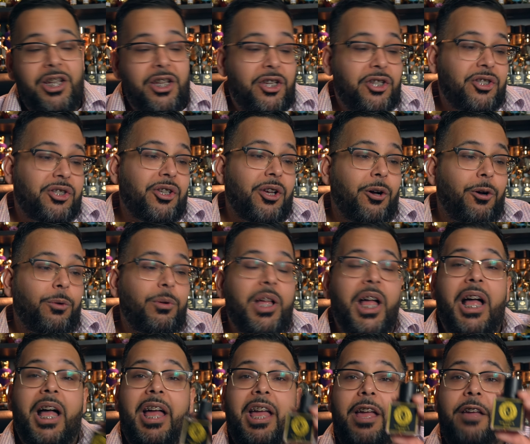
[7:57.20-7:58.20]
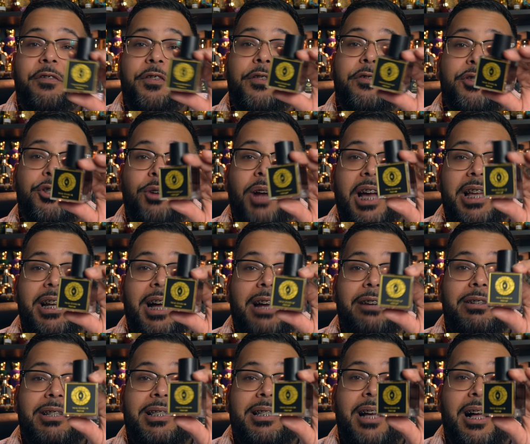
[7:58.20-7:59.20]
So if you've tried
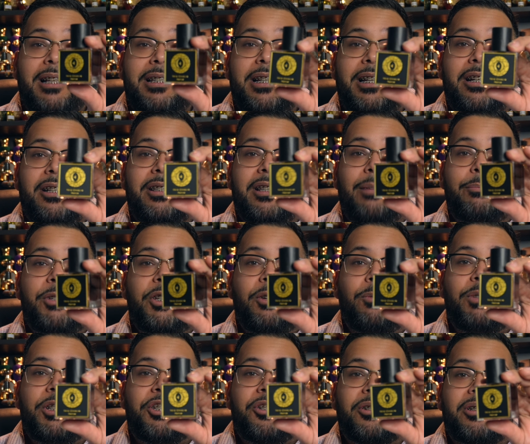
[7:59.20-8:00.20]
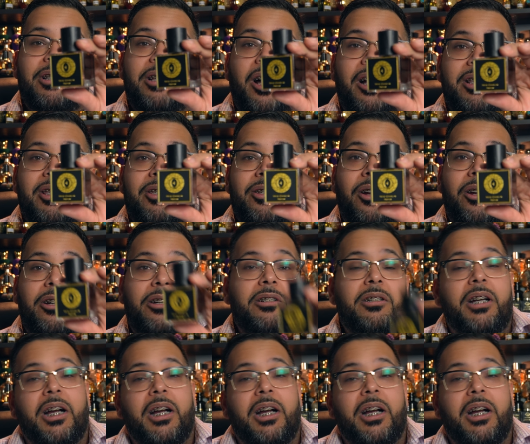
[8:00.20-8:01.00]
Iris Ghalia, let me know what your thoughts are.